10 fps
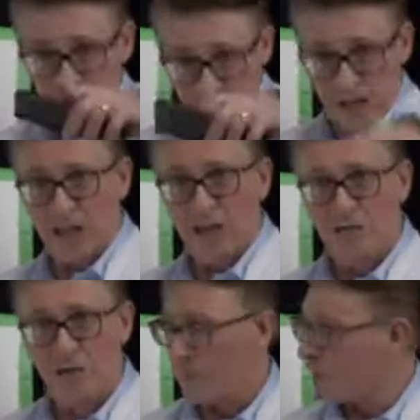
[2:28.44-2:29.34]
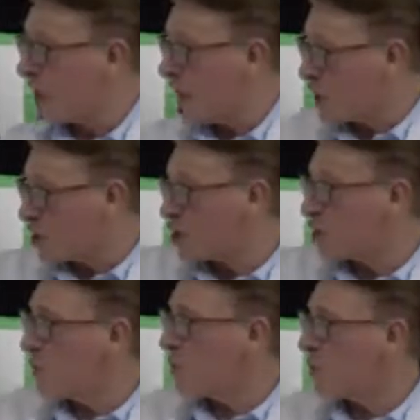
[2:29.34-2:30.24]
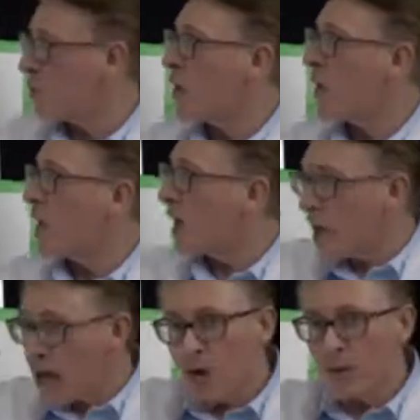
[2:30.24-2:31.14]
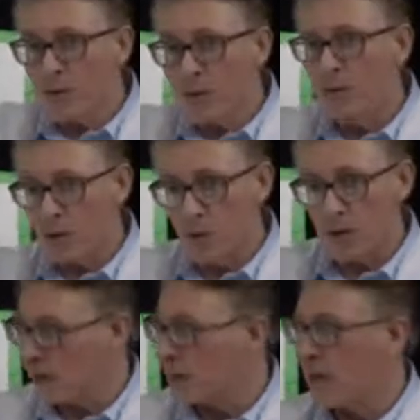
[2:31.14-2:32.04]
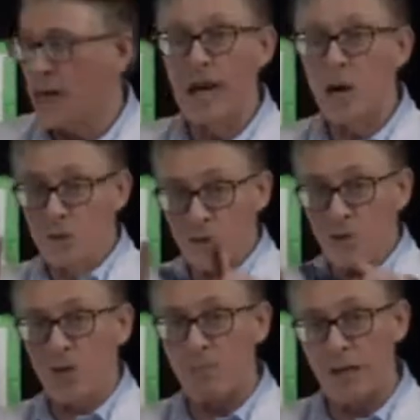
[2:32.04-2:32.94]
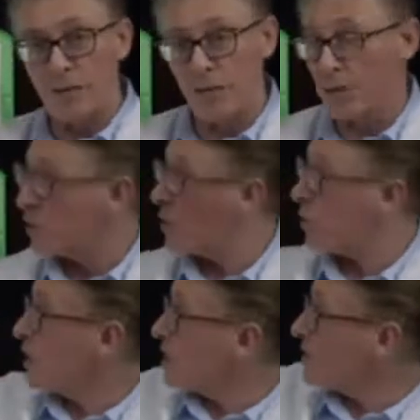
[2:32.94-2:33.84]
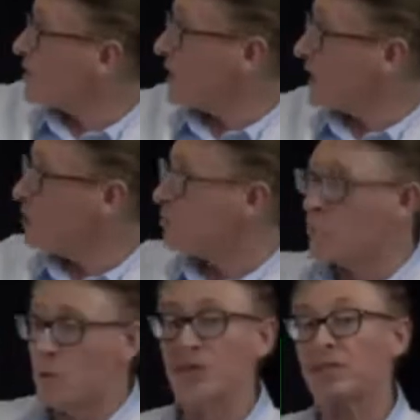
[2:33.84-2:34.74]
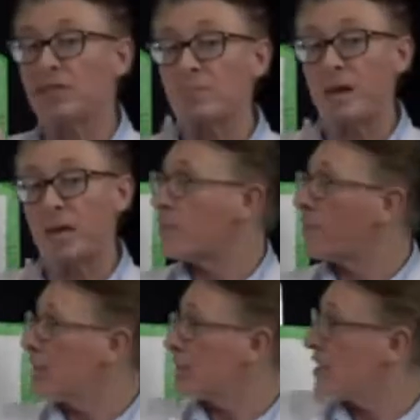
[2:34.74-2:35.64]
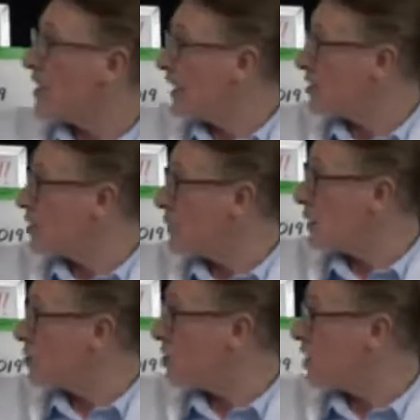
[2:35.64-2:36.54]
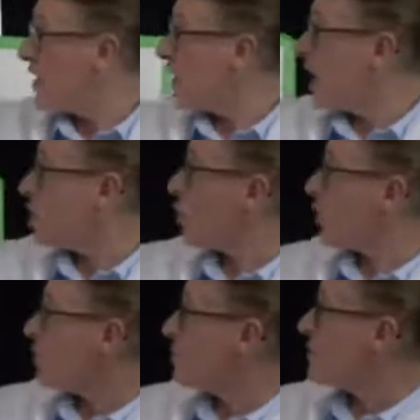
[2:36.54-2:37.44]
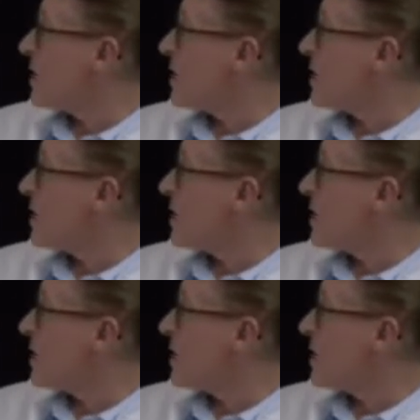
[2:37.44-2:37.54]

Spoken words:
I'm going to take you through it and show you how they're doing it and how it's going to benefit you. The second board is the main event. It's about China and North